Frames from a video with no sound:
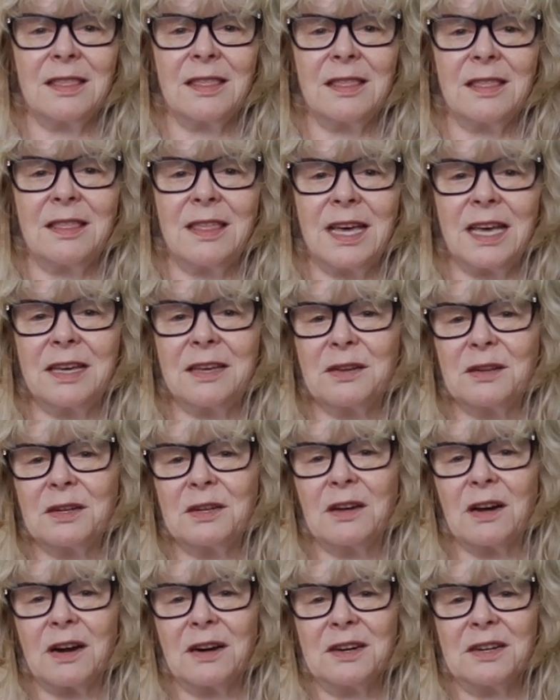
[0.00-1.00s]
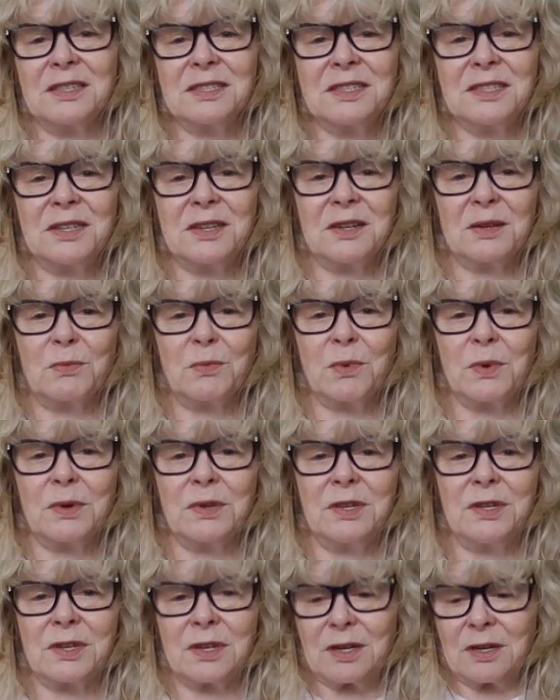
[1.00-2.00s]
they could garnish your
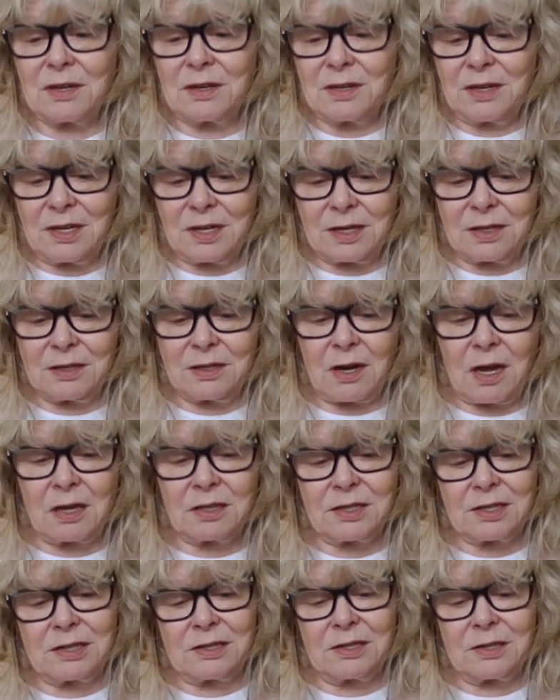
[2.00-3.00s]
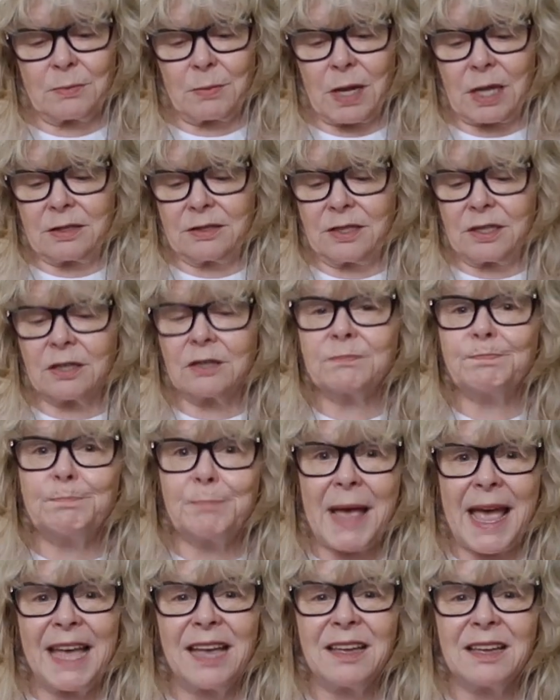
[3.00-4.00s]
not just your
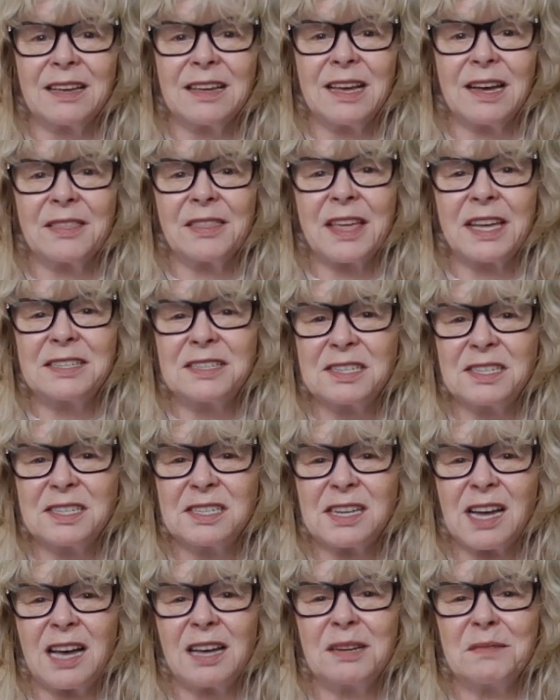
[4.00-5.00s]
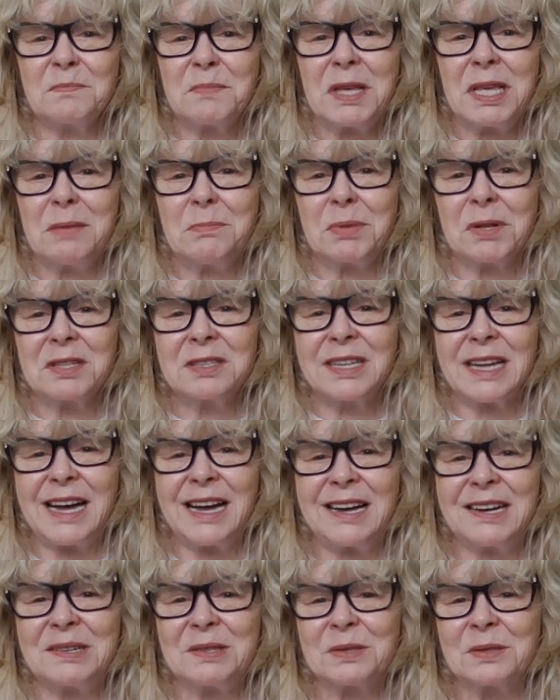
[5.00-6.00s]
bank account. They shut people
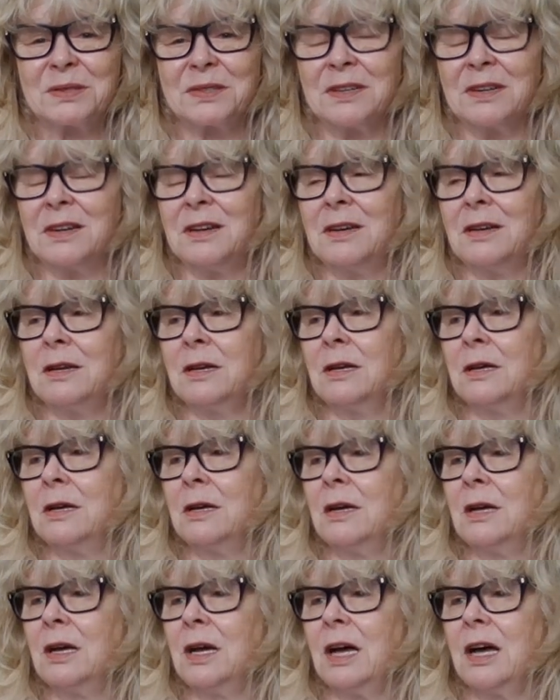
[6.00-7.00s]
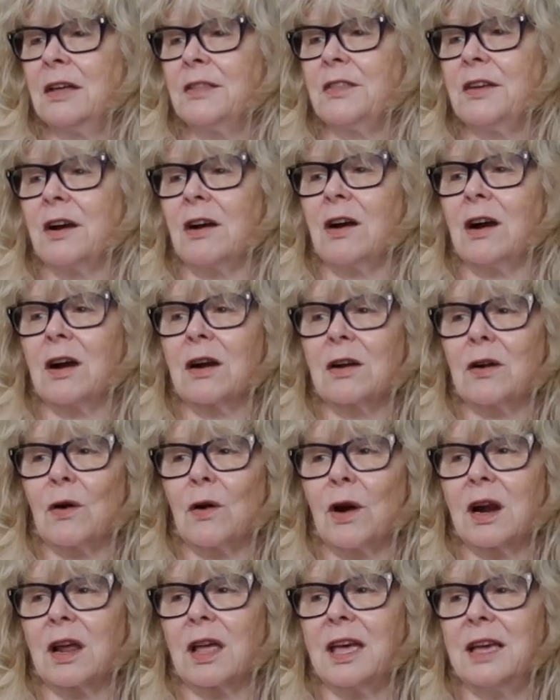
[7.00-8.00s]
down. There are
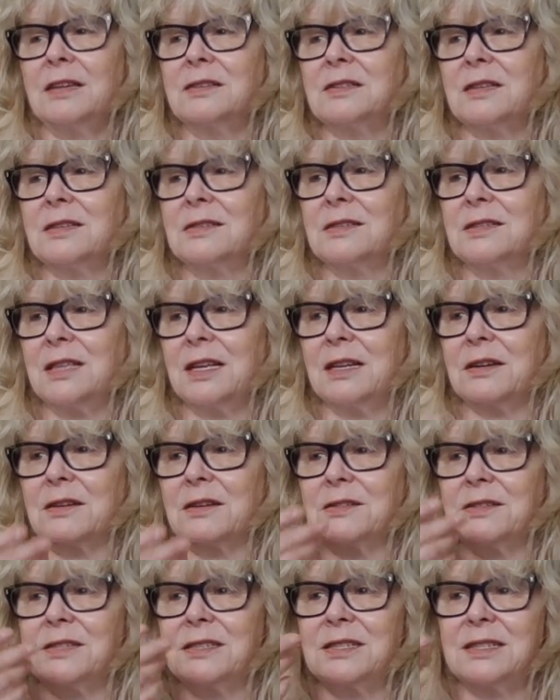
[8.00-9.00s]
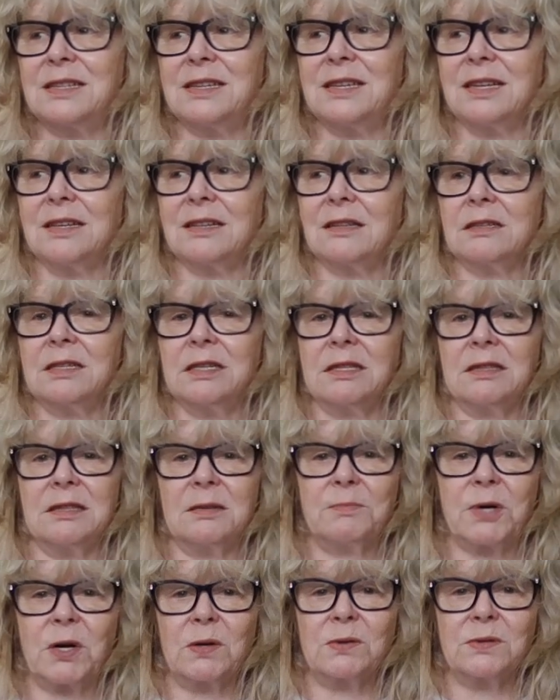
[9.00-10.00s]
court cases that are still in
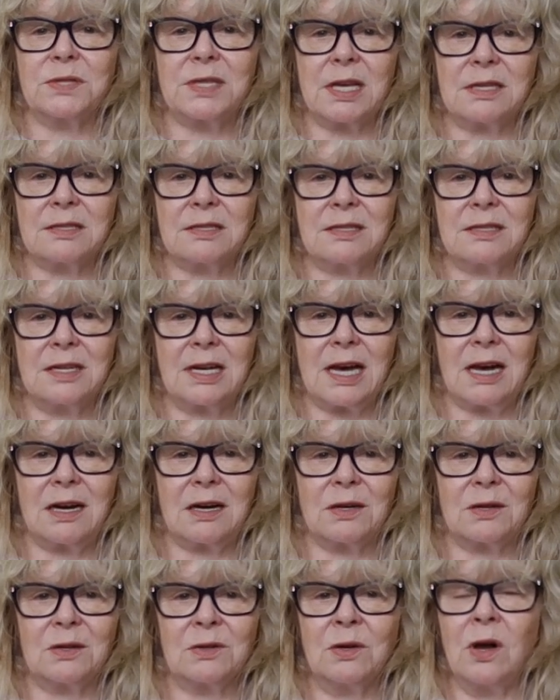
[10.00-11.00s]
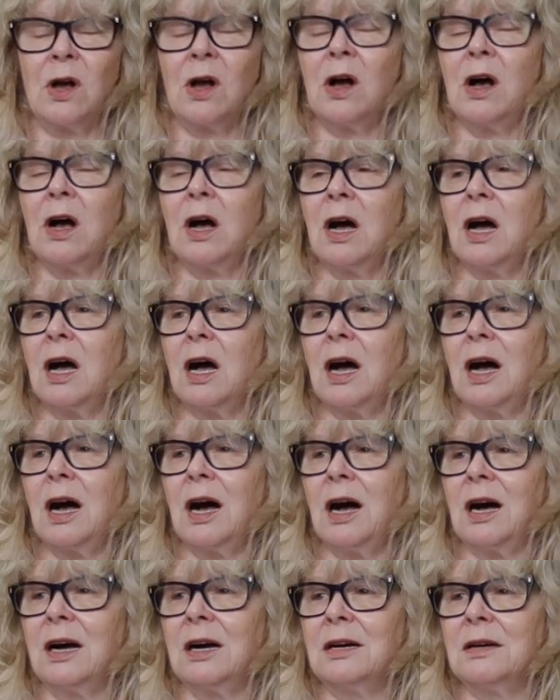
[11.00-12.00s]
the process now.
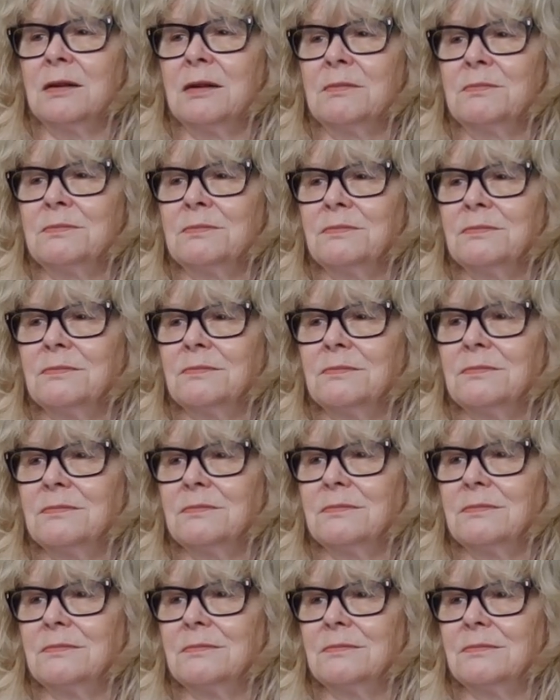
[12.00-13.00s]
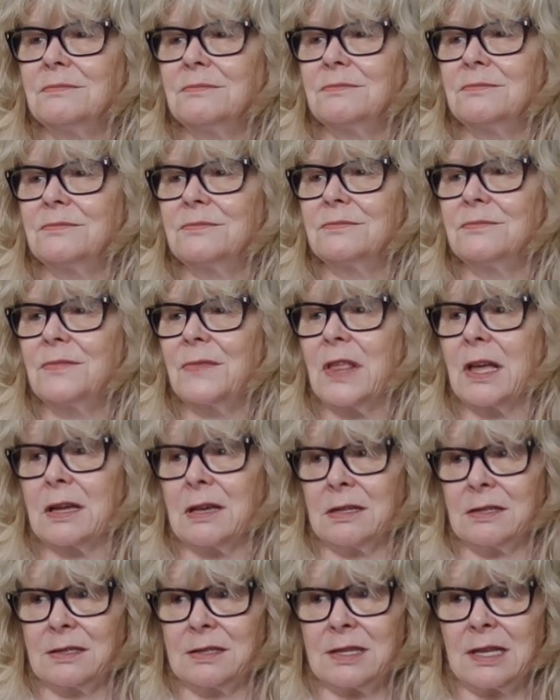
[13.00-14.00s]
The
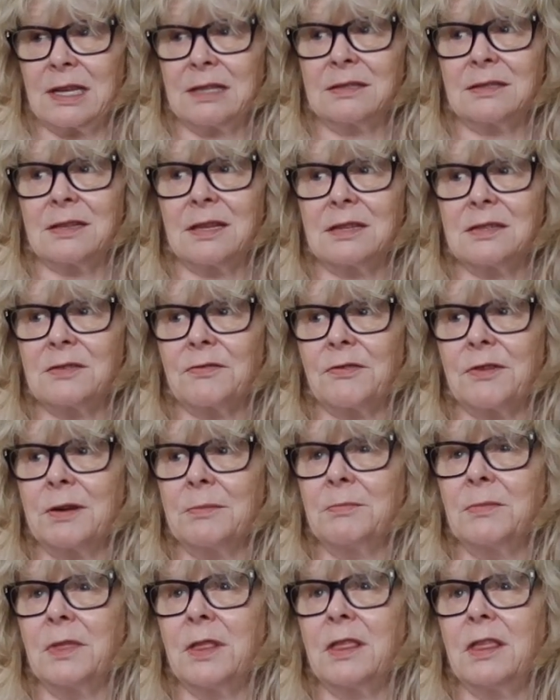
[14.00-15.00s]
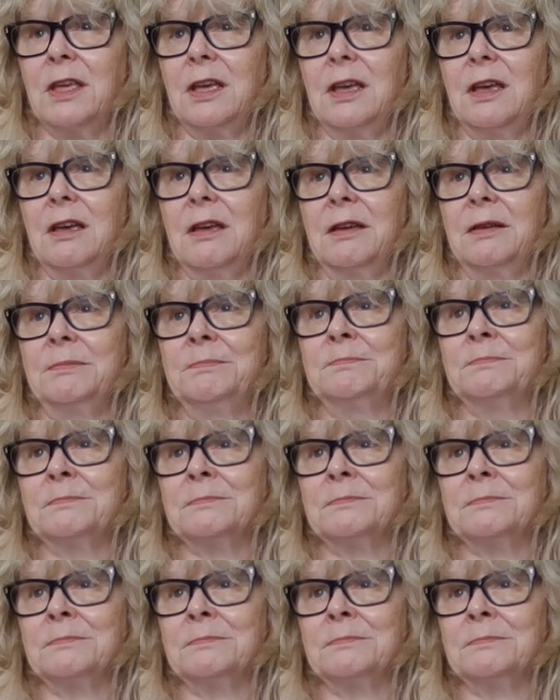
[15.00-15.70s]
consensus from the